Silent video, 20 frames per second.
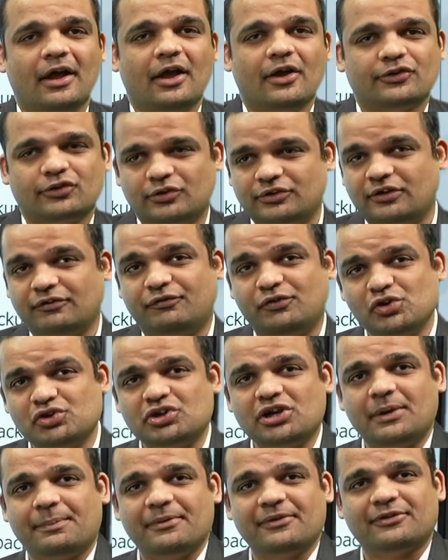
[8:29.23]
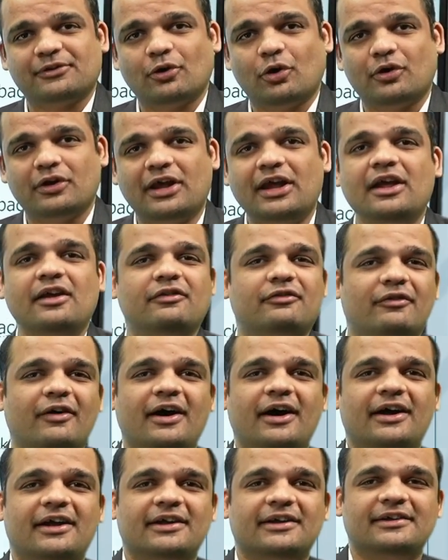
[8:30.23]
So in the future episode, if
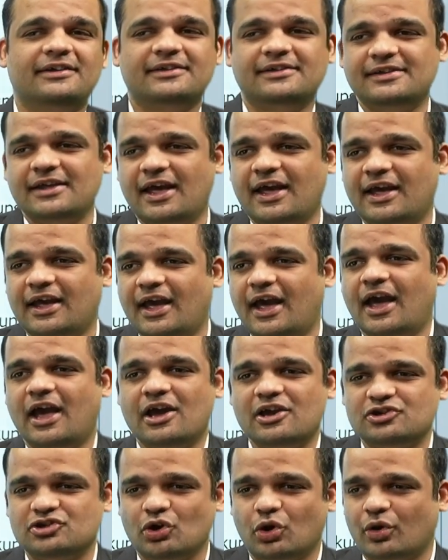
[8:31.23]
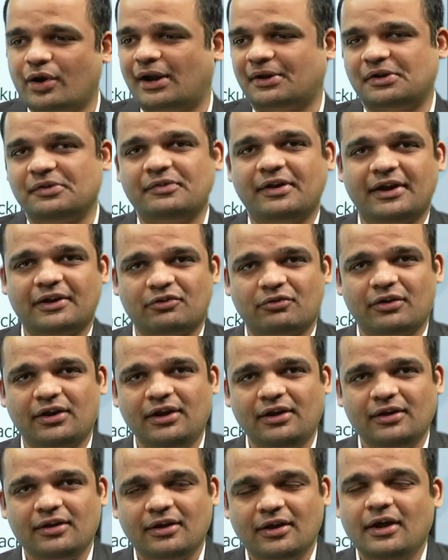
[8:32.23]
I say Azure Active Directory,